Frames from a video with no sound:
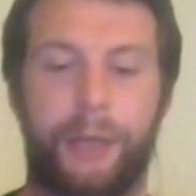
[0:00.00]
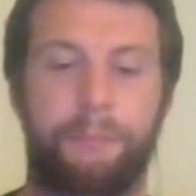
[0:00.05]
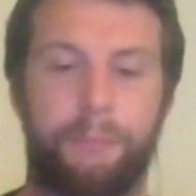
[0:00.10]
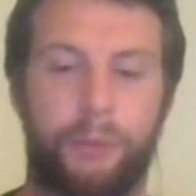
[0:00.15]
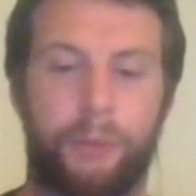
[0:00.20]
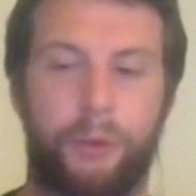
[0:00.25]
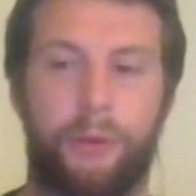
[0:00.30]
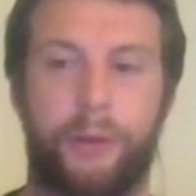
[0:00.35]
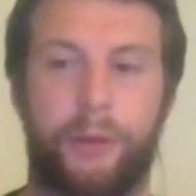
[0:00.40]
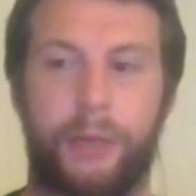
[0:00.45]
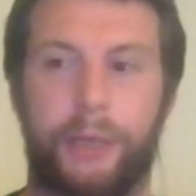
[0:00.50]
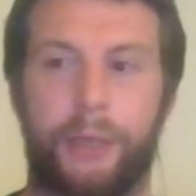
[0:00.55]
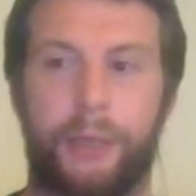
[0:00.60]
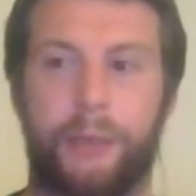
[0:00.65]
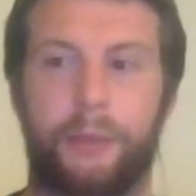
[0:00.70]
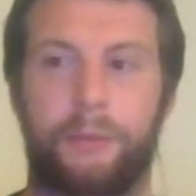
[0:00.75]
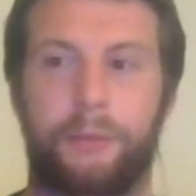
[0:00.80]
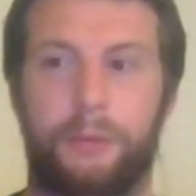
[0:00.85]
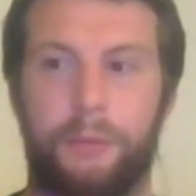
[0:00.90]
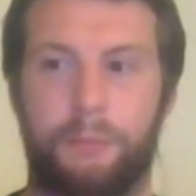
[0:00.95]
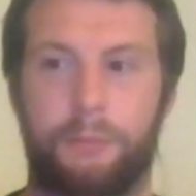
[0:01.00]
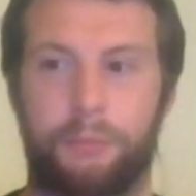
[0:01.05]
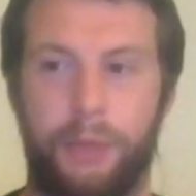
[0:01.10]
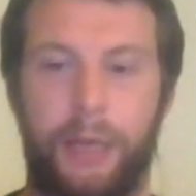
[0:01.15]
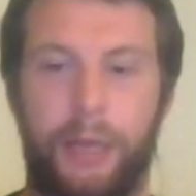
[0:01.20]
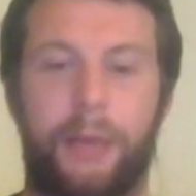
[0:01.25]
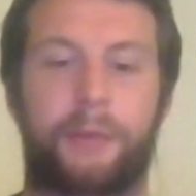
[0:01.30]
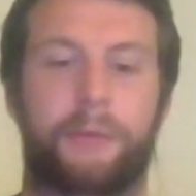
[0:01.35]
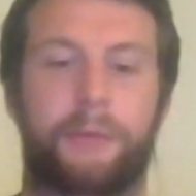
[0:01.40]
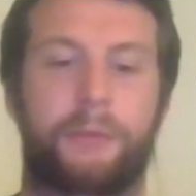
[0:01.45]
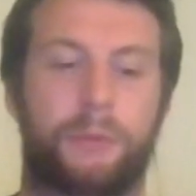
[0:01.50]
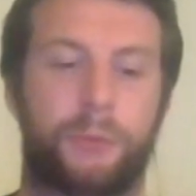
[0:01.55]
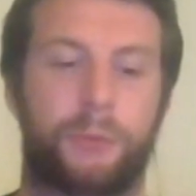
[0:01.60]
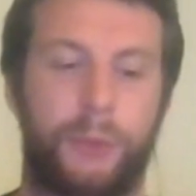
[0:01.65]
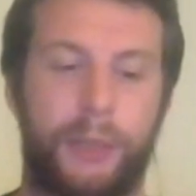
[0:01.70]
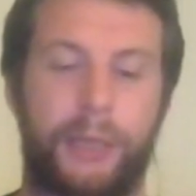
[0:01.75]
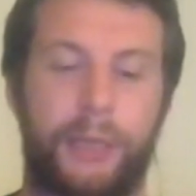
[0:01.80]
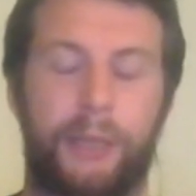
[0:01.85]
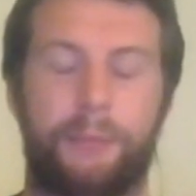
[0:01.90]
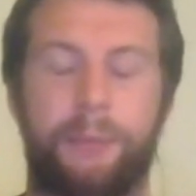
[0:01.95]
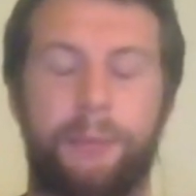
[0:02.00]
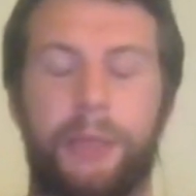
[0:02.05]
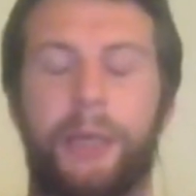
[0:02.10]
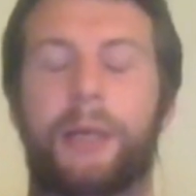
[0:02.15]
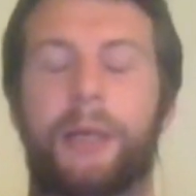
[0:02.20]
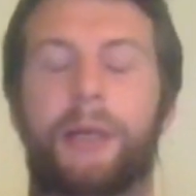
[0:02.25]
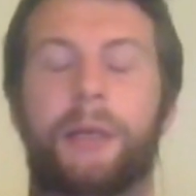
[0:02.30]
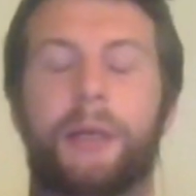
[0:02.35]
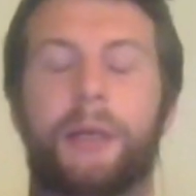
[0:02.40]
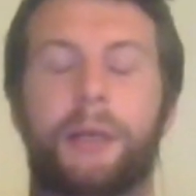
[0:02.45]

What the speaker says: boring, brown, twiggy beer.